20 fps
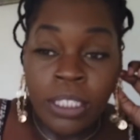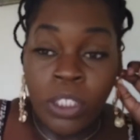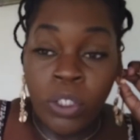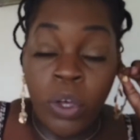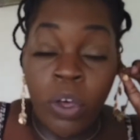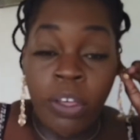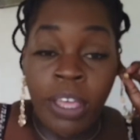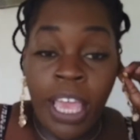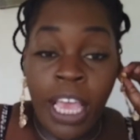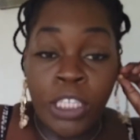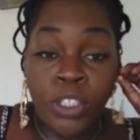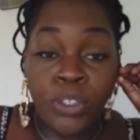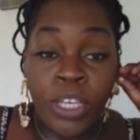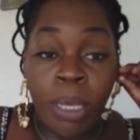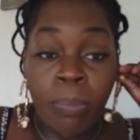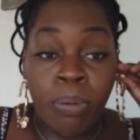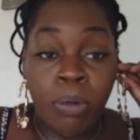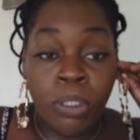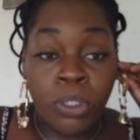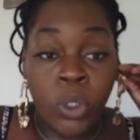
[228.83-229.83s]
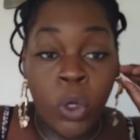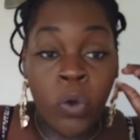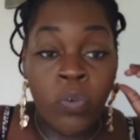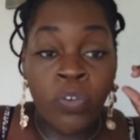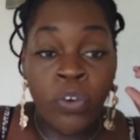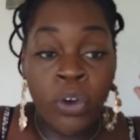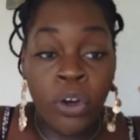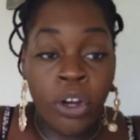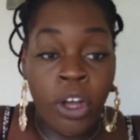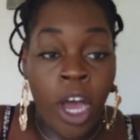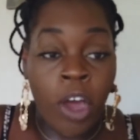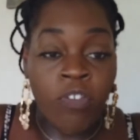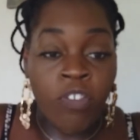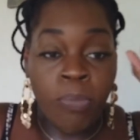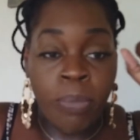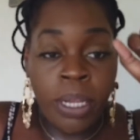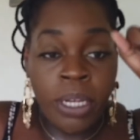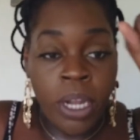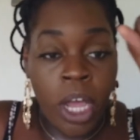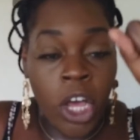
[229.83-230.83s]
So in case you get pulled over, or God
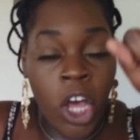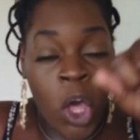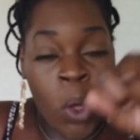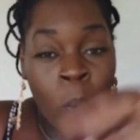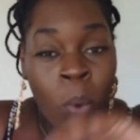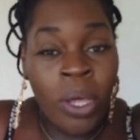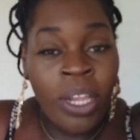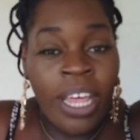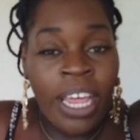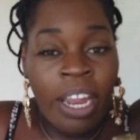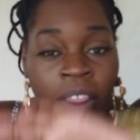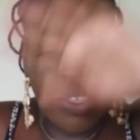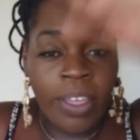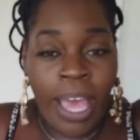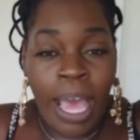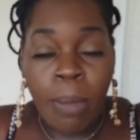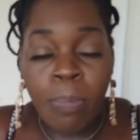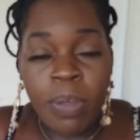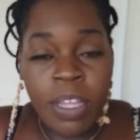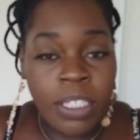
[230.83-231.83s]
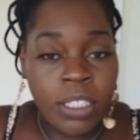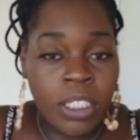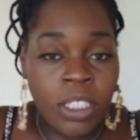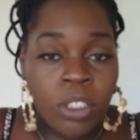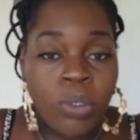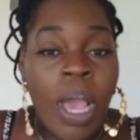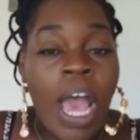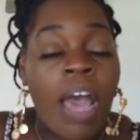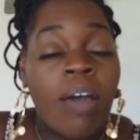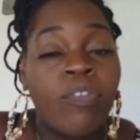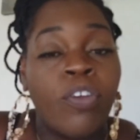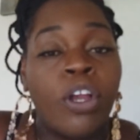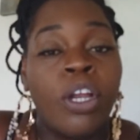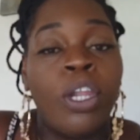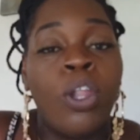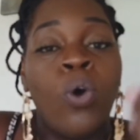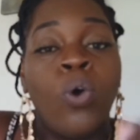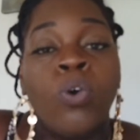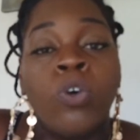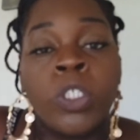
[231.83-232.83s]
forbid, knock on wood, anything happens, you have your
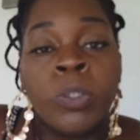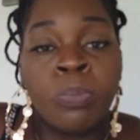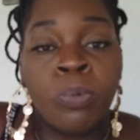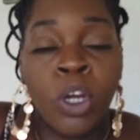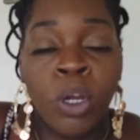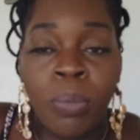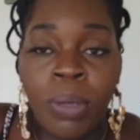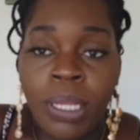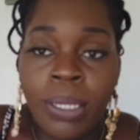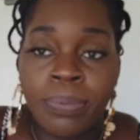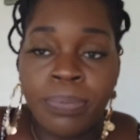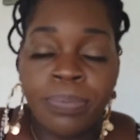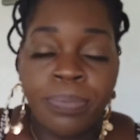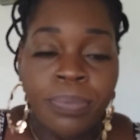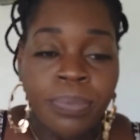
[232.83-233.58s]
local's permit.